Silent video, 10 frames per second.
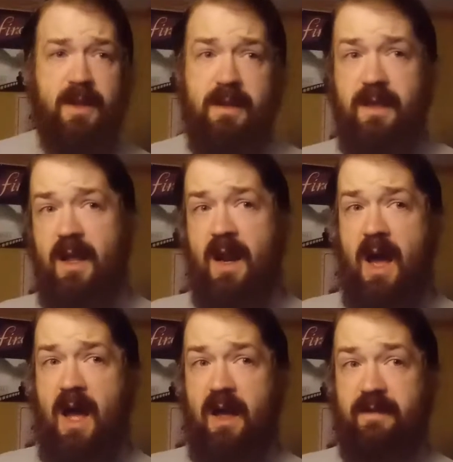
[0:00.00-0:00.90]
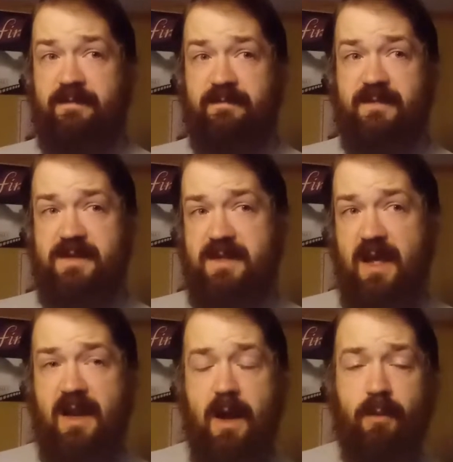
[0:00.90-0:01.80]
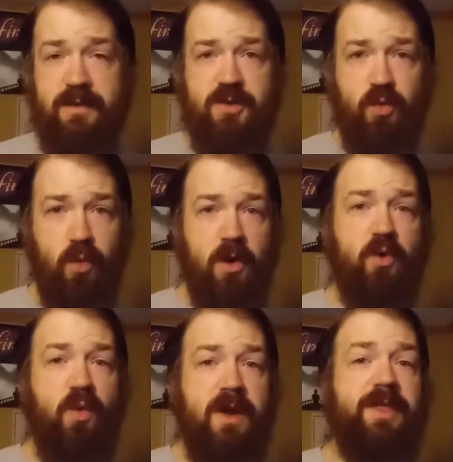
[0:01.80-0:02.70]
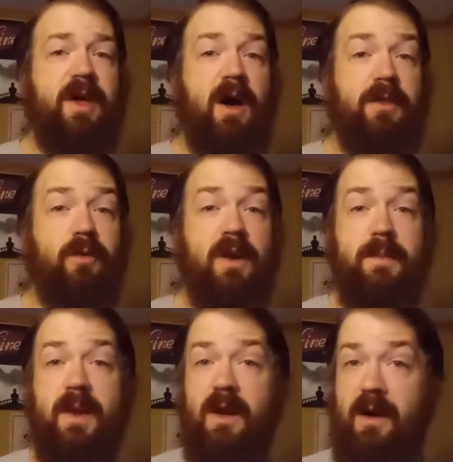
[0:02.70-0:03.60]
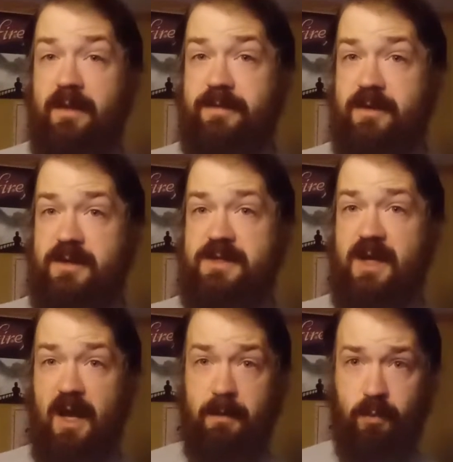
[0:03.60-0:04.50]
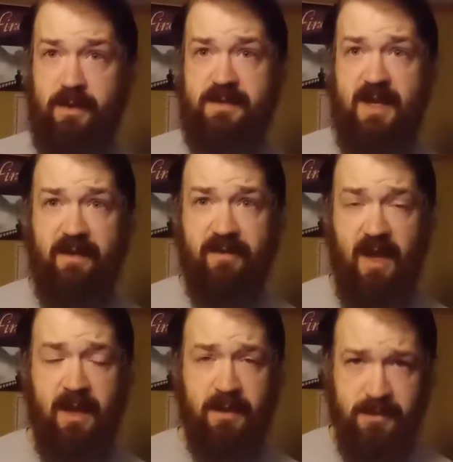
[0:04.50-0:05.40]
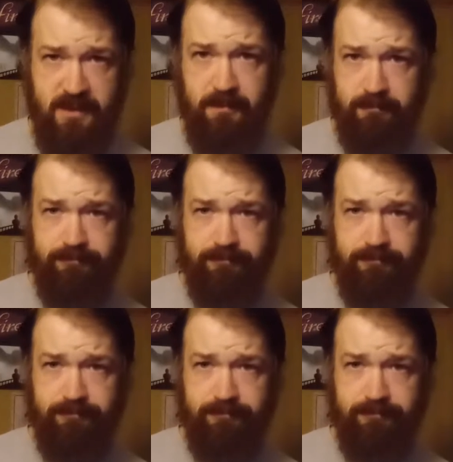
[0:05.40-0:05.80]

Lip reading: Then I decided I want to work with other independent authors, ones that have gained